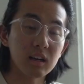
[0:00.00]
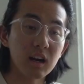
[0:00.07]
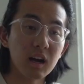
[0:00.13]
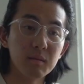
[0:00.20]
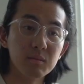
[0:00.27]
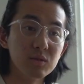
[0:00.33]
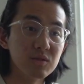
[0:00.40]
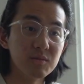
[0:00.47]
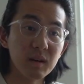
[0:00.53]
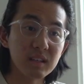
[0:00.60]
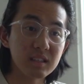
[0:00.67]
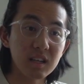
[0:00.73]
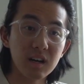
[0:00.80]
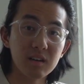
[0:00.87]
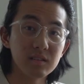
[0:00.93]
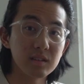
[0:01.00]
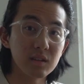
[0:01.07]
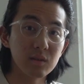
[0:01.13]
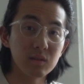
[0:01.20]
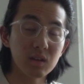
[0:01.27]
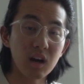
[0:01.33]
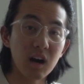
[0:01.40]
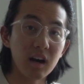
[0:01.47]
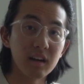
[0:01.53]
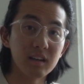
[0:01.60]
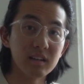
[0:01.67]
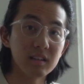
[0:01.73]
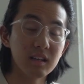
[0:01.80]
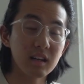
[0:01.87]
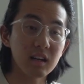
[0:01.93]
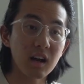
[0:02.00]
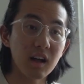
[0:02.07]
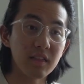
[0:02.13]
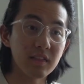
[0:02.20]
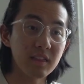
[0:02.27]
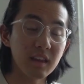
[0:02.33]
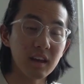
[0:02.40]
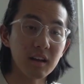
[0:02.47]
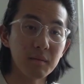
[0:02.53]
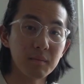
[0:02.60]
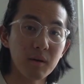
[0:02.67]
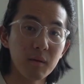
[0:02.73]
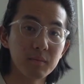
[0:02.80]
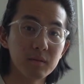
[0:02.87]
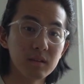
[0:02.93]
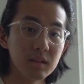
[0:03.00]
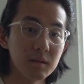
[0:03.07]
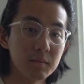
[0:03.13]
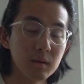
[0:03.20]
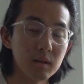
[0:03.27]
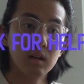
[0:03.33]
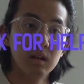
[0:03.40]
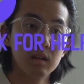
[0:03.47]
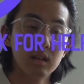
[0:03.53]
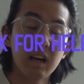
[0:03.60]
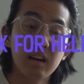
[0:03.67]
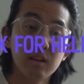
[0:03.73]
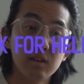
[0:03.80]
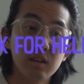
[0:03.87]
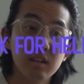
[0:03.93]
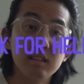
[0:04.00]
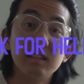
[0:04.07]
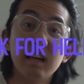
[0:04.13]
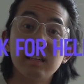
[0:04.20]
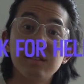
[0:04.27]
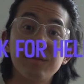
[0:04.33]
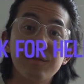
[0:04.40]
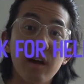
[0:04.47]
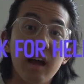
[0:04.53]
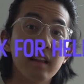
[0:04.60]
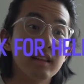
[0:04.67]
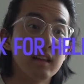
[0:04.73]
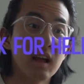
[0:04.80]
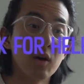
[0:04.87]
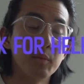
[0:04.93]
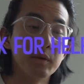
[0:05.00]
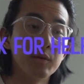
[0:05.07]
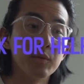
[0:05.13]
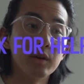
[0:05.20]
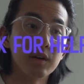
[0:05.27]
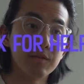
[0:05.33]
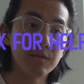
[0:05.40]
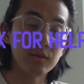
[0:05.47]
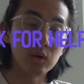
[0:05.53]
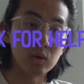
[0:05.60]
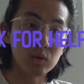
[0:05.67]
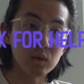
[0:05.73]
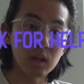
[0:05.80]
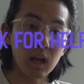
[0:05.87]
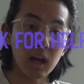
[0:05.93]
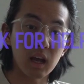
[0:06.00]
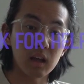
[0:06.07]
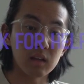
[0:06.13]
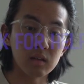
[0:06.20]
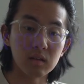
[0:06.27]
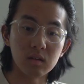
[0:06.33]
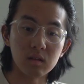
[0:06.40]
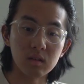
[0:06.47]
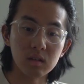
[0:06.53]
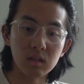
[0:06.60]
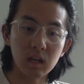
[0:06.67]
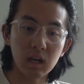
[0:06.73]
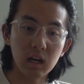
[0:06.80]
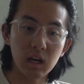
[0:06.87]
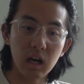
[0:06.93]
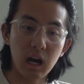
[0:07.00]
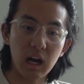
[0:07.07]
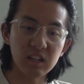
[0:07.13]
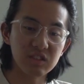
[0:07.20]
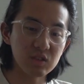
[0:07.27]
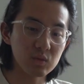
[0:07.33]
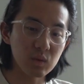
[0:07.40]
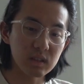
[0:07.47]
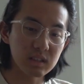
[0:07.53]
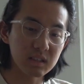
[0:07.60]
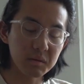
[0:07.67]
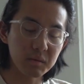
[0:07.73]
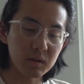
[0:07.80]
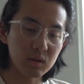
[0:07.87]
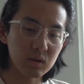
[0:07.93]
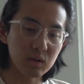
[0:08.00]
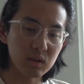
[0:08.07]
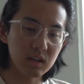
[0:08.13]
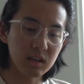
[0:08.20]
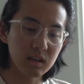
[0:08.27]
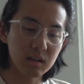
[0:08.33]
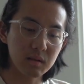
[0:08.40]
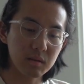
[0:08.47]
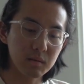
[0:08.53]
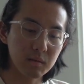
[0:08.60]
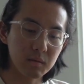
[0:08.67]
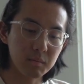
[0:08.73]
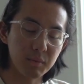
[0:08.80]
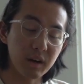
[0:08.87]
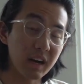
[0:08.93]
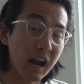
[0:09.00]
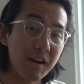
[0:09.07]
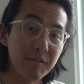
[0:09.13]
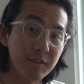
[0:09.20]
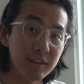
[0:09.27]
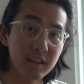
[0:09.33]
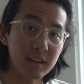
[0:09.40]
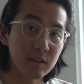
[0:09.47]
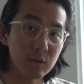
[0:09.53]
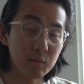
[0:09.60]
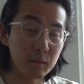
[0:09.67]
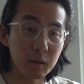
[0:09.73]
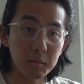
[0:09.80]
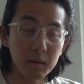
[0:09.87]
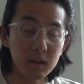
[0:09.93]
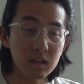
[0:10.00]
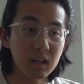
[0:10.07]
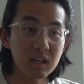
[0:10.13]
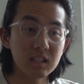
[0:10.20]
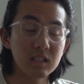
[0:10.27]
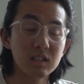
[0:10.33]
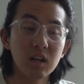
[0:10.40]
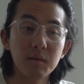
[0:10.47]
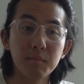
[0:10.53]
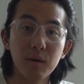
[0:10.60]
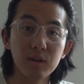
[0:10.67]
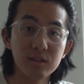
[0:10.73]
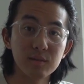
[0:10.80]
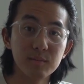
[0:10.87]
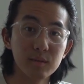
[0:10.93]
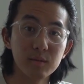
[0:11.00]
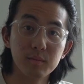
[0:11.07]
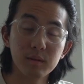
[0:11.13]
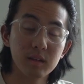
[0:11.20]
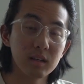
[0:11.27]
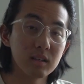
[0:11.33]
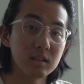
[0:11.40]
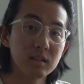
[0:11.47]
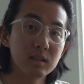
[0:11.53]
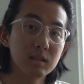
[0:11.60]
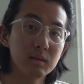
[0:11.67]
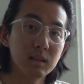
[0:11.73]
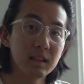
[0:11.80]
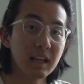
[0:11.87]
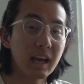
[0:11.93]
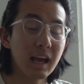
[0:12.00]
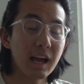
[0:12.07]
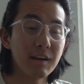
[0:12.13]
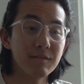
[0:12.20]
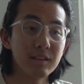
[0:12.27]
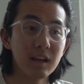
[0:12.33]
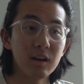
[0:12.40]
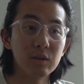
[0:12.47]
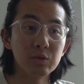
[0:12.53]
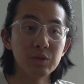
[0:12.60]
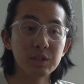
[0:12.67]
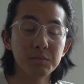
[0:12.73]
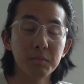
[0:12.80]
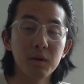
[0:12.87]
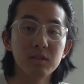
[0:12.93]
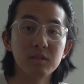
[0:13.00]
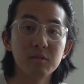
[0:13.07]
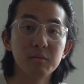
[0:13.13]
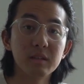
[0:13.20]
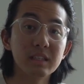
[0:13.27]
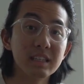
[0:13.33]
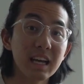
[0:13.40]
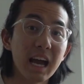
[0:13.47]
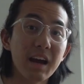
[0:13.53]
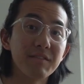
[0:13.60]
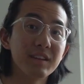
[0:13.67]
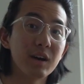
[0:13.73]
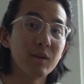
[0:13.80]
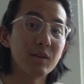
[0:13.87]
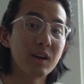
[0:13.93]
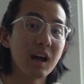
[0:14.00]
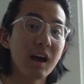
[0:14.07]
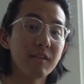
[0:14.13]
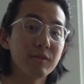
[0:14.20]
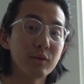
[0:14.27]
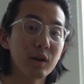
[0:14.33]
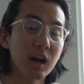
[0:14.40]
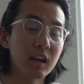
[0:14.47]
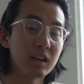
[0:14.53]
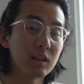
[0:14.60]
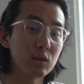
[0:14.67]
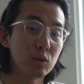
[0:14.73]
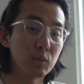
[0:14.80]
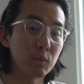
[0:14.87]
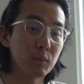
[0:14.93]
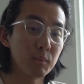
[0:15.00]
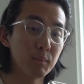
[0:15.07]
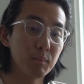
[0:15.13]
I can't move myself, so tired, I can't think properly. But thank goodness there's friend help me with the food, and I just want someone to bring everything to me, but it's not possible because they have their own responsibility, they have their own life. You kind of do